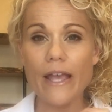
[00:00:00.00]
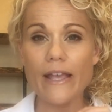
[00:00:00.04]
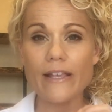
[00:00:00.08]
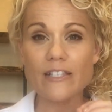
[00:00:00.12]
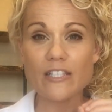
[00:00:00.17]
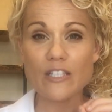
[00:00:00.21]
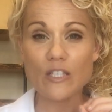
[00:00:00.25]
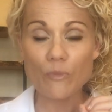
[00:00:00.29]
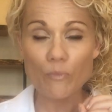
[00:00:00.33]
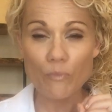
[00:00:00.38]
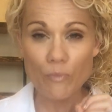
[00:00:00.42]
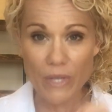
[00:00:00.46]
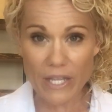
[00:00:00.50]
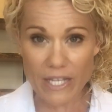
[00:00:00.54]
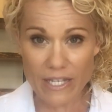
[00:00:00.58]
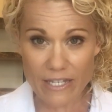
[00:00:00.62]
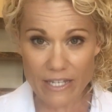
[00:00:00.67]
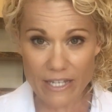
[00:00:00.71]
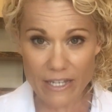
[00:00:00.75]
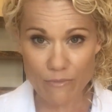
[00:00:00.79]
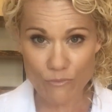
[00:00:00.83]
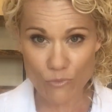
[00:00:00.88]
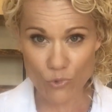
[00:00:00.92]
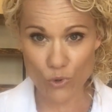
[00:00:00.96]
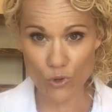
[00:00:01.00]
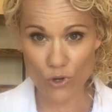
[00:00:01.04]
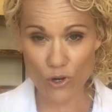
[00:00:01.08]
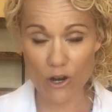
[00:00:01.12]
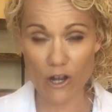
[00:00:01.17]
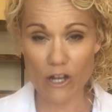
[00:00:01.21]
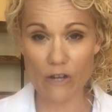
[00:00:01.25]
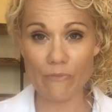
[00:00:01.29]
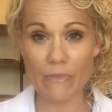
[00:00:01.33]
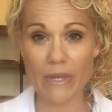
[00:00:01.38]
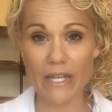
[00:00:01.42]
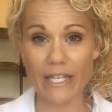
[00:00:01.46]
spending more
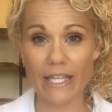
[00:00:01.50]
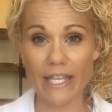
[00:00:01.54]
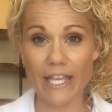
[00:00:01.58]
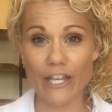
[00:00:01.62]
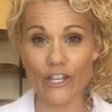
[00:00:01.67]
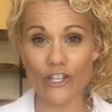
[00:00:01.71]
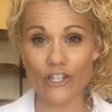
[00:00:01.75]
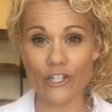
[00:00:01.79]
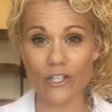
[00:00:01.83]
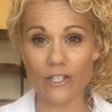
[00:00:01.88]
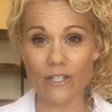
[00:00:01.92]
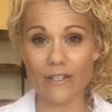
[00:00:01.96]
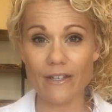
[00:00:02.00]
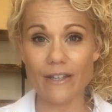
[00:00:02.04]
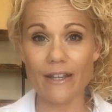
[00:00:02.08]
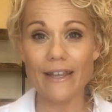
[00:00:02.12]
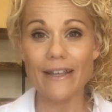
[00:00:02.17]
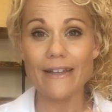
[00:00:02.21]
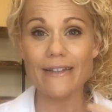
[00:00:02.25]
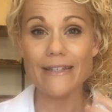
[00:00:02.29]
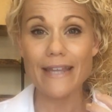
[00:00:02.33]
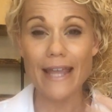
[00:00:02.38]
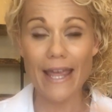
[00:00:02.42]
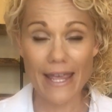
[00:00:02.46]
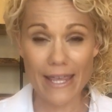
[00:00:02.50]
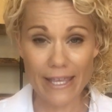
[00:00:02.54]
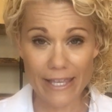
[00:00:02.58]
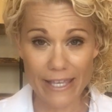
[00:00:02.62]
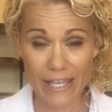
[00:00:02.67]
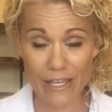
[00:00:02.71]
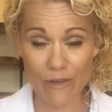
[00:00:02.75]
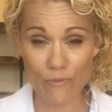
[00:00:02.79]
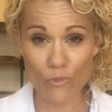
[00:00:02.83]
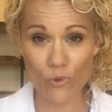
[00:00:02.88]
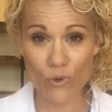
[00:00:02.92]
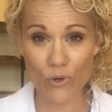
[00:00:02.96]
on medication,
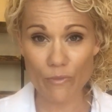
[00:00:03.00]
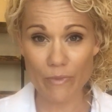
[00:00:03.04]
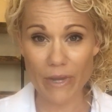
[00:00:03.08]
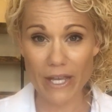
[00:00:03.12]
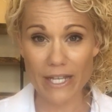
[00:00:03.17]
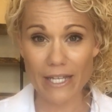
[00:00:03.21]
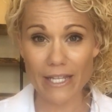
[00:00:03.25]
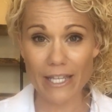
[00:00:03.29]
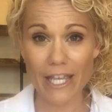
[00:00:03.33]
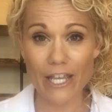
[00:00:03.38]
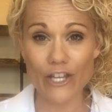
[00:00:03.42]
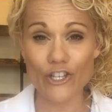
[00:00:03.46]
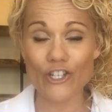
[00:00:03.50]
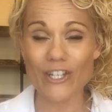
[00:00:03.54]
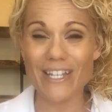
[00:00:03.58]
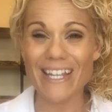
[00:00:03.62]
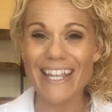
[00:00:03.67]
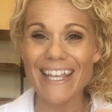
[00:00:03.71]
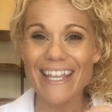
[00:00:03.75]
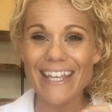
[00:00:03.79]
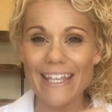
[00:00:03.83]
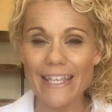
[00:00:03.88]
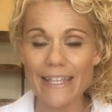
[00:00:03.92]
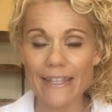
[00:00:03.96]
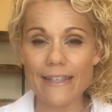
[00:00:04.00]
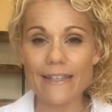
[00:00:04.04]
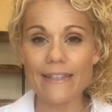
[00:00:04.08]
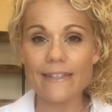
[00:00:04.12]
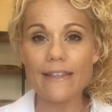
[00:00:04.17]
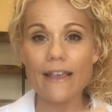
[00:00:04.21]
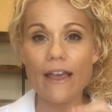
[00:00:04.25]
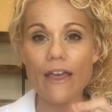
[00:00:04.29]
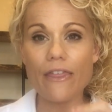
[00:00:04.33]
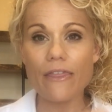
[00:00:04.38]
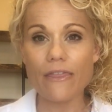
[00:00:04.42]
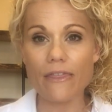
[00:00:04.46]
taking more medication,
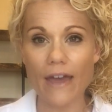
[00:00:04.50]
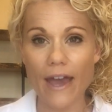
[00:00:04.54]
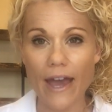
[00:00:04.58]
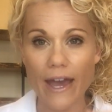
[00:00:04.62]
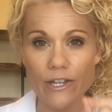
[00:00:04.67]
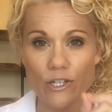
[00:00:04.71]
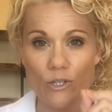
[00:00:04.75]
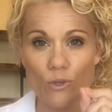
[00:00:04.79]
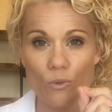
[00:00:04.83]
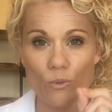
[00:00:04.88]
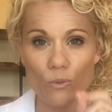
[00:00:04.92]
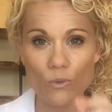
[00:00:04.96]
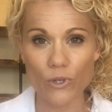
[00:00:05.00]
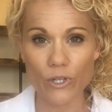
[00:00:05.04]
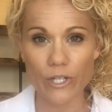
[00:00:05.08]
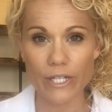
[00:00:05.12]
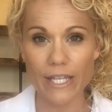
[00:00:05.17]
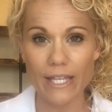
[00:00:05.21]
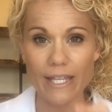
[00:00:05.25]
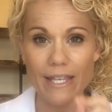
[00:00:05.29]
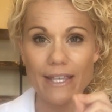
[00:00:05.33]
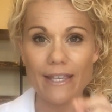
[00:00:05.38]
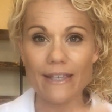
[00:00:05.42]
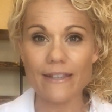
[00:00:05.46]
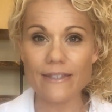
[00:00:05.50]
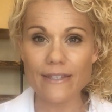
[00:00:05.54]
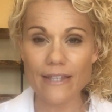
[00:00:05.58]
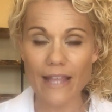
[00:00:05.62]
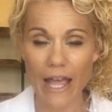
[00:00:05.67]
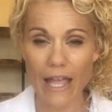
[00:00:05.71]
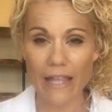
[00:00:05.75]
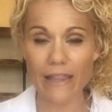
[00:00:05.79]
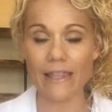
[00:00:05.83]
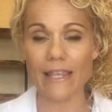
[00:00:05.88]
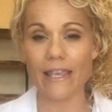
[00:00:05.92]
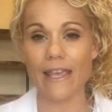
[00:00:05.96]
is that working? Is
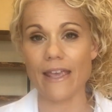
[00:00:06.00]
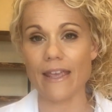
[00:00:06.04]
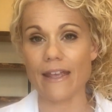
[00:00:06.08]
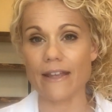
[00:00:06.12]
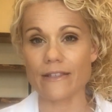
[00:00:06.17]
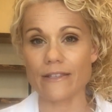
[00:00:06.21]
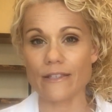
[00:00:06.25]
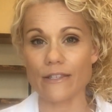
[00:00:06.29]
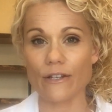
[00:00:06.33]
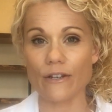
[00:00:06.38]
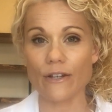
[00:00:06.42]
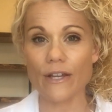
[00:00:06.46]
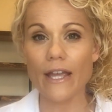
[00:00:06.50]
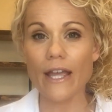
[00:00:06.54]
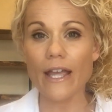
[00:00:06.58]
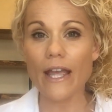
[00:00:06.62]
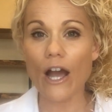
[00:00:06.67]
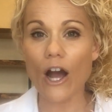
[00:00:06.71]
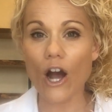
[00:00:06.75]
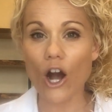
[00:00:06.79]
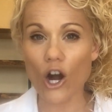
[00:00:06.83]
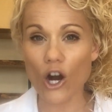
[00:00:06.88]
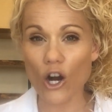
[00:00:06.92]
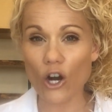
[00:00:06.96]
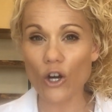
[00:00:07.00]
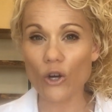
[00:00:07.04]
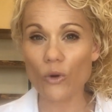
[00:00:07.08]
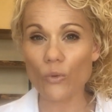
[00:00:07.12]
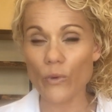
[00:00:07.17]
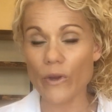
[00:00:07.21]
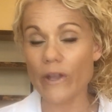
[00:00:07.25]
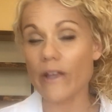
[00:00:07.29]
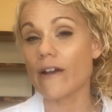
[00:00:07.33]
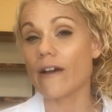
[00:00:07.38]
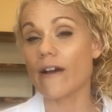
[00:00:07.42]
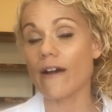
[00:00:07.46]
that the answer? Are
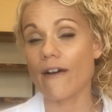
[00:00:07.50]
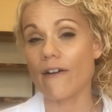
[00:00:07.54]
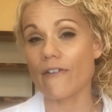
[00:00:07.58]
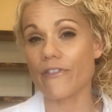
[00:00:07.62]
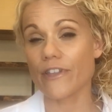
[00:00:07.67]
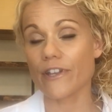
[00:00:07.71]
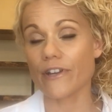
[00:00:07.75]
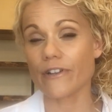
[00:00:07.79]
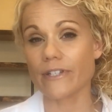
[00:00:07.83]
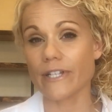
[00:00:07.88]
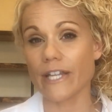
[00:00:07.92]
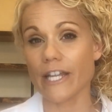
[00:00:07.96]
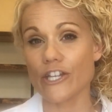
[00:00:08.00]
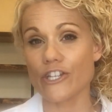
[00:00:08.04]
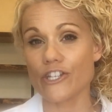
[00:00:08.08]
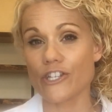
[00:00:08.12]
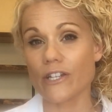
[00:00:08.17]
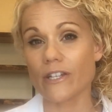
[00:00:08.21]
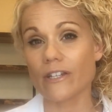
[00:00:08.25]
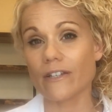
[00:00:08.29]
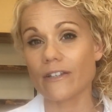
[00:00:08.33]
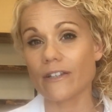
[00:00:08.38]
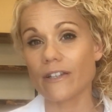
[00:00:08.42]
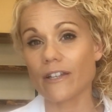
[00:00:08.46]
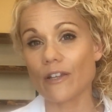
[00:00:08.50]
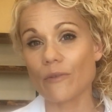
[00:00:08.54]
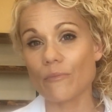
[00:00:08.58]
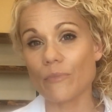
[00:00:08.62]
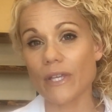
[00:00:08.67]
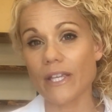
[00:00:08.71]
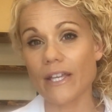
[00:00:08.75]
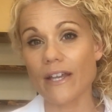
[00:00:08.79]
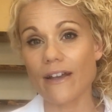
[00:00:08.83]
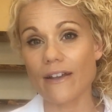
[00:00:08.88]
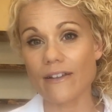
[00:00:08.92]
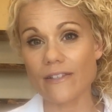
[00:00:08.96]
we a healthier nation
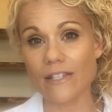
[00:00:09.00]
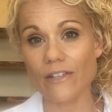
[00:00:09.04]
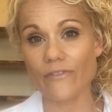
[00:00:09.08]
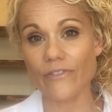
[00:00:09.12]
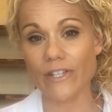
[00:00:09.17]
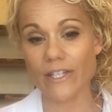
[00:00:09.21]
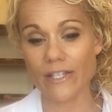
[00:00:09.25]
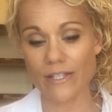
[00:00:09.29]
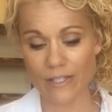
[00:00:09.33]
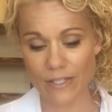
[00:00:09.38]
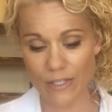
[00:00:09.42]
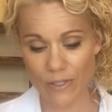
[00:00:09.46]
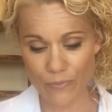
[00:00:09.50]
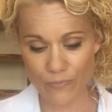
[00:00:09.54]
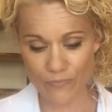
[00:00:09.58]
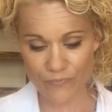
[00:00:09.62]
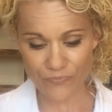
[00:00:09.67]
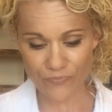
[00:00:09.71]
because of it?